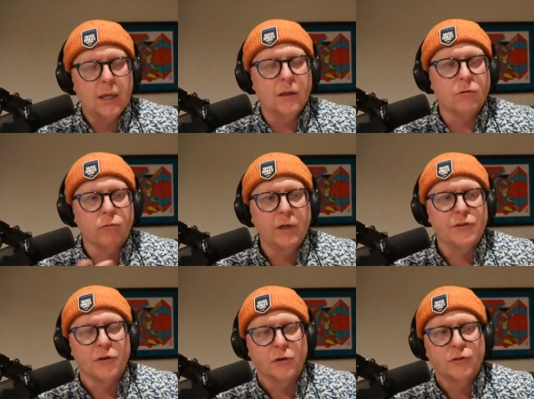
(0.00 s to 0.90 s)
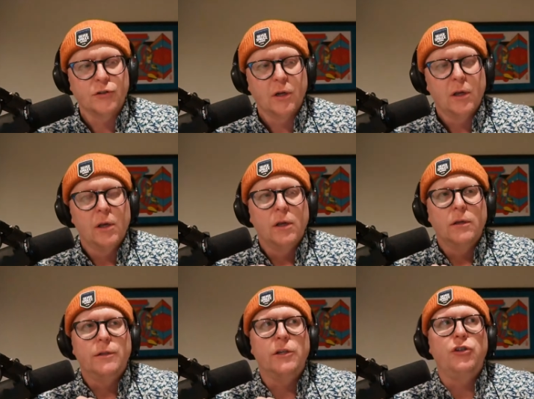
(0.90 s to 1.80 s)
In the research,
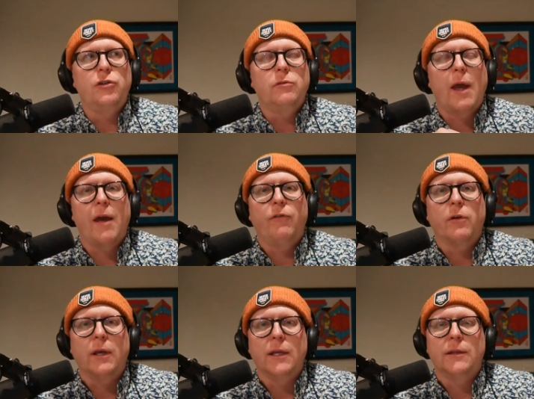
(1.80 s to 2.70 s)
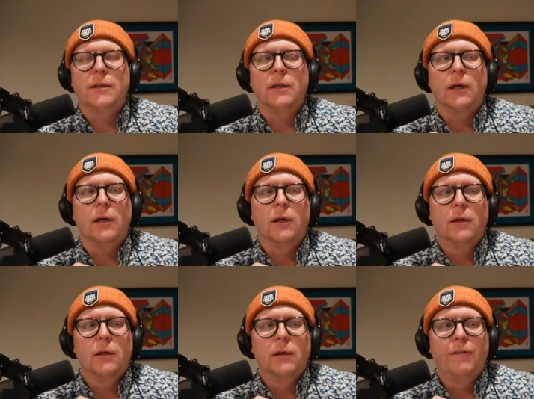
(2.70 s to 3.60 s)
did you ever get the
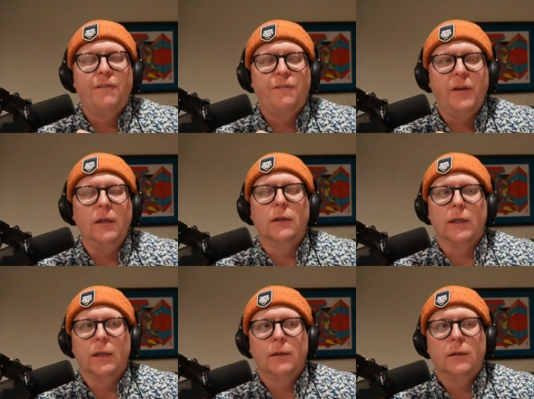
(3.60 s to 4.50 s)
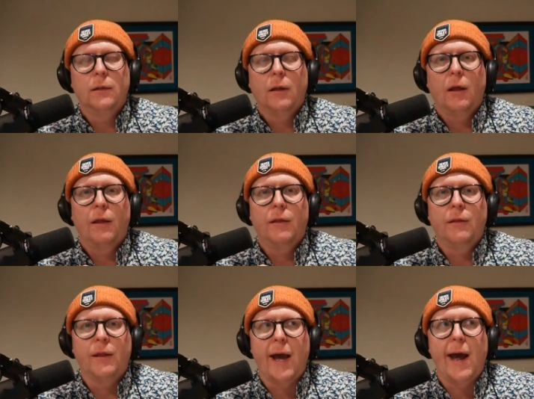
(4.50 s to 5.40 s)
feeling
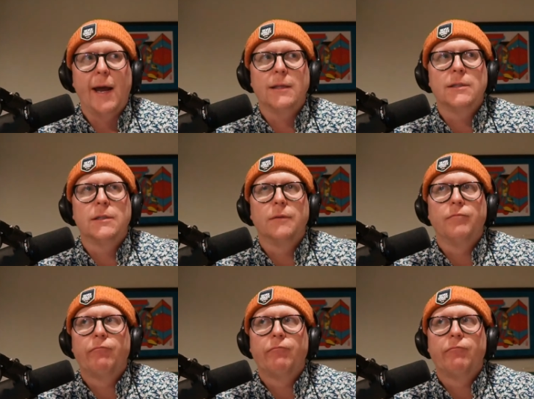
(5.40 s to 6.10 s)
that